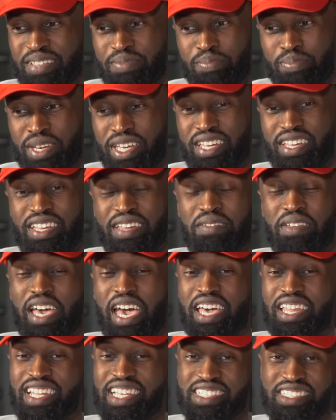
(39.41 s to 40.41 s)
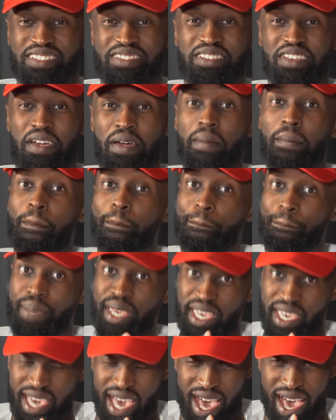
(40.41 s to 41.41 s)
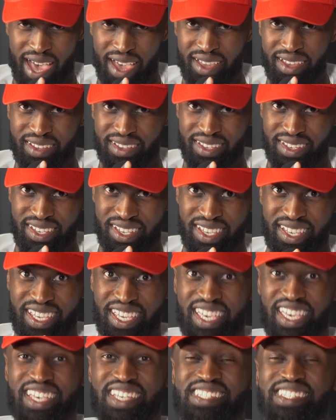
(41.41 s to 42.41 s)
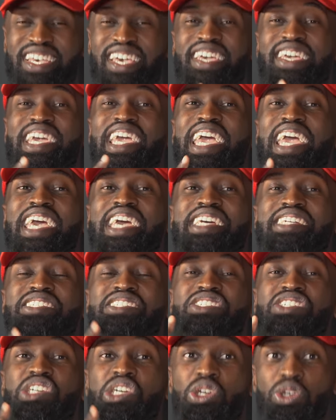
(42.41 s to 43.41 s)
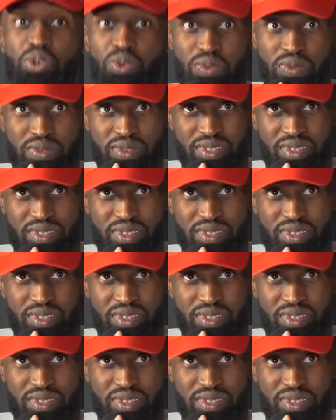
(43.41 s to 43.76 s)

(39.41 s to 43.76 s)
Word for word: And for sure. Hey, listen, Bi is a issue.